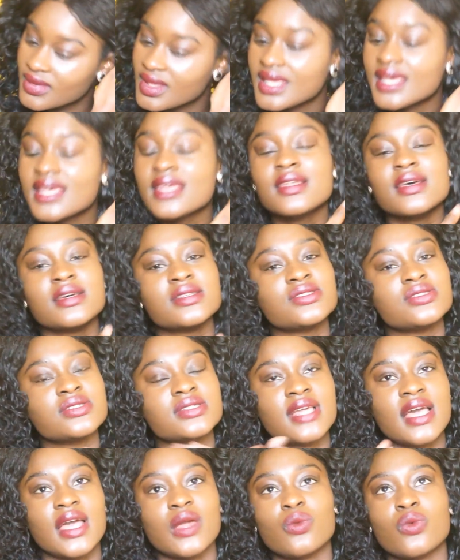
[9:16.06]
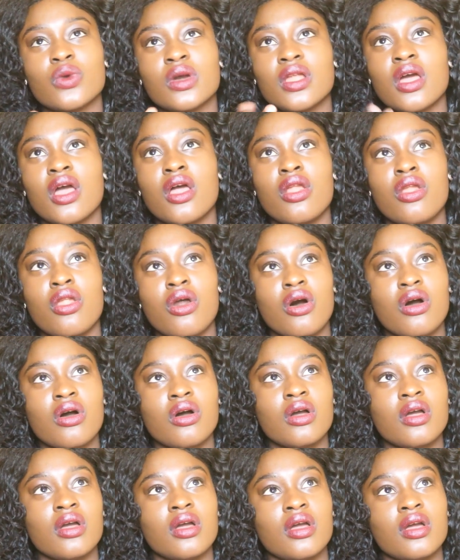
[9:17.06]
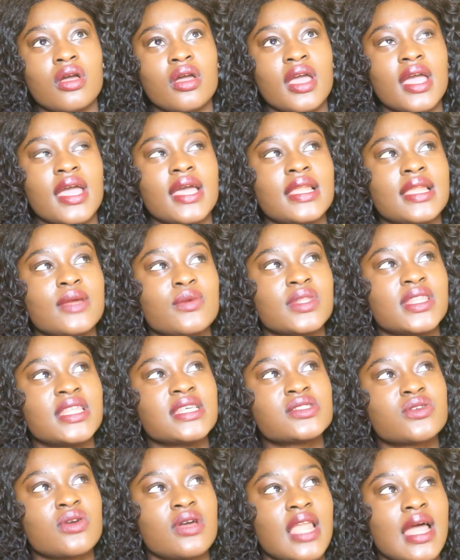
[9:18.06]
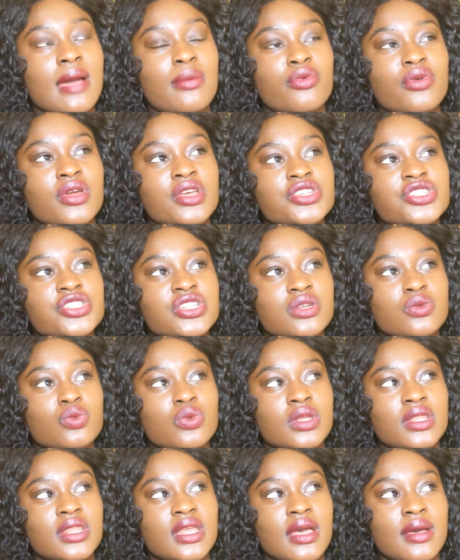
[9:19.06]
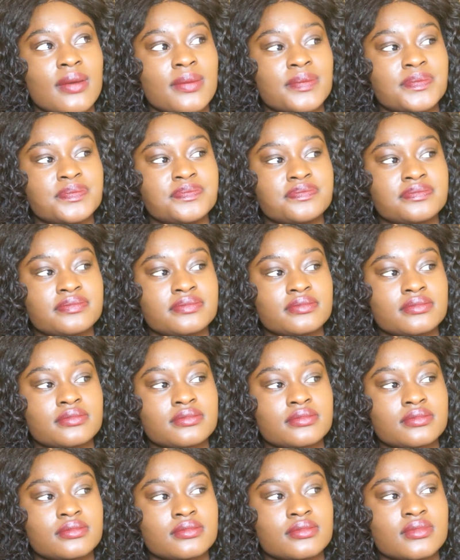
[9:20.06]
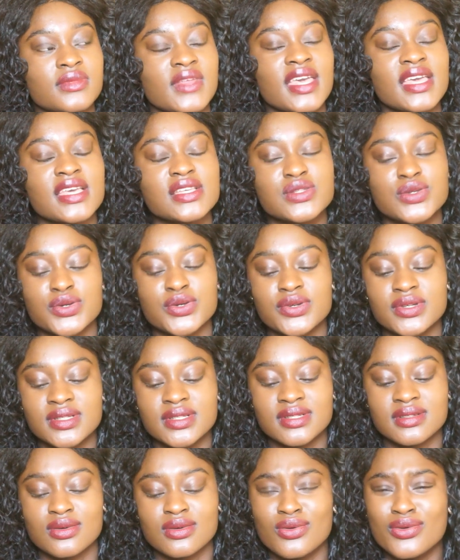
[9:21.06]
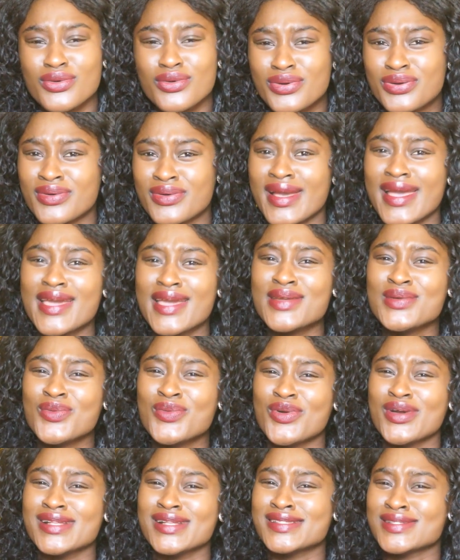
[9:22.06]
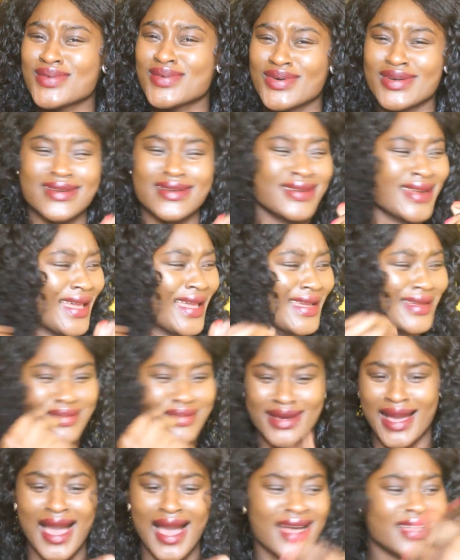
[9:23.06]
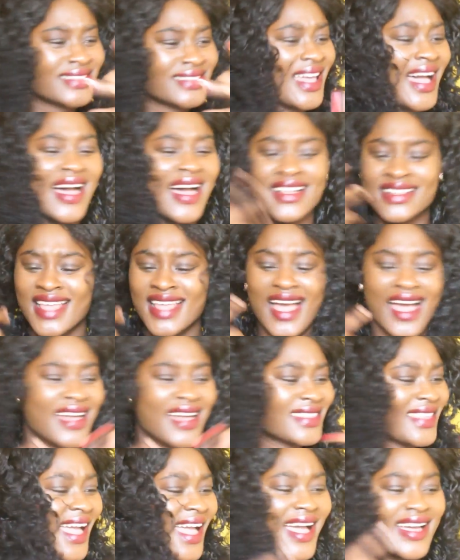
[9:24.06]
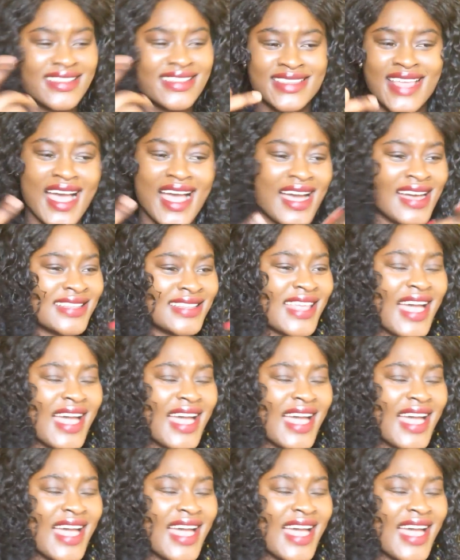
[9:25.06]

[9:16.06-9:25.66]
He does use the N-word a lot. And with his collaboration with Ace Hood, ooh, N-words on like ta ta ta ta ta